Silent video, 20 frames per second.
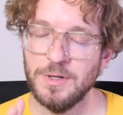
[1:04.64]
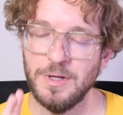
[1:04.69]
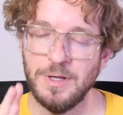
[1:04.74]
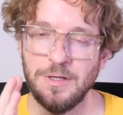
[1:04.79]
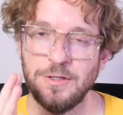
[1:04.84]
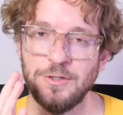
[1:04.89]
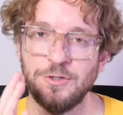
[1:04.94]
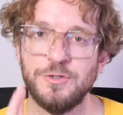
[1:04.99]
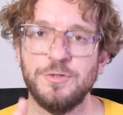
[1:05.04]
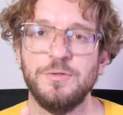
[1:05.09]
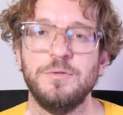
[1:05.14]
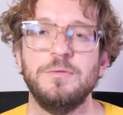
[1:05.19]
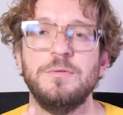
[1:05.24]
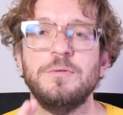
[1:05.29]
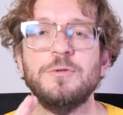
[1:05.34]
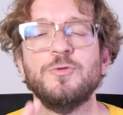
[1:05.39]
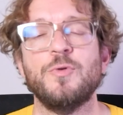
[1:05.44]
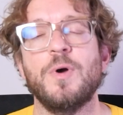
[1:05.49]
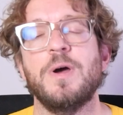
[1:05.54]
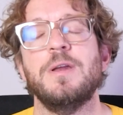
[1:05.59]
in
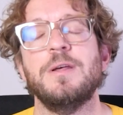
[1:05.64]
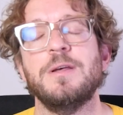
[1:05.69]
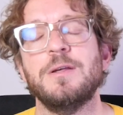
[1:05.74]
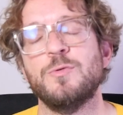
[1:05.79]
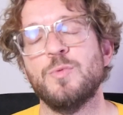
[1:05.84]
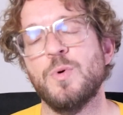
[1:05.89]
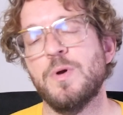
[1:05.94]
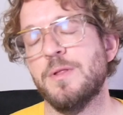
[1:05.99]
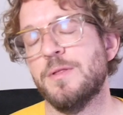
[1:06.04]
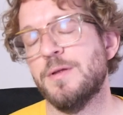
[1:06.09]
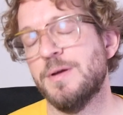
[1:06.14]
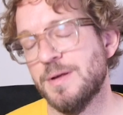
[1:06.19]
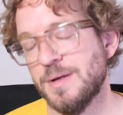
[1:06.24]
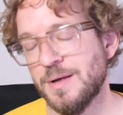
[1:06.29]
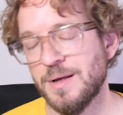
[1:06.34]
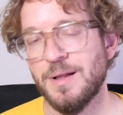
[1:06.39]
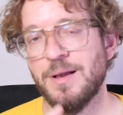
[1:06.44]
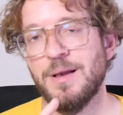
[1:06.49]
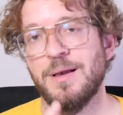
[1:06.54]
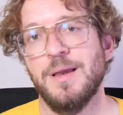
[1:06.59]
June 2023.
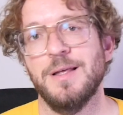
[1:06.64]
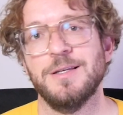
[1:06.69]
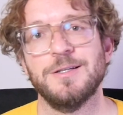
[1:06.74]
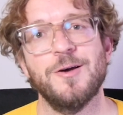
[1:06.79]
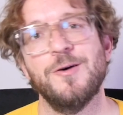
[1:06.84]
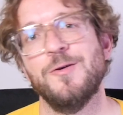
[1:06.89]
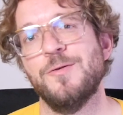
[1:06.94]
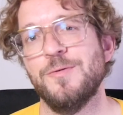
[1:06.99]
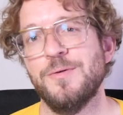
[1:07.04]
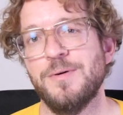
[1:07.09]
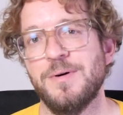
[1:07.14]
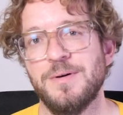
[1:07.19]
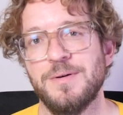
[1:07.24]
Let's go!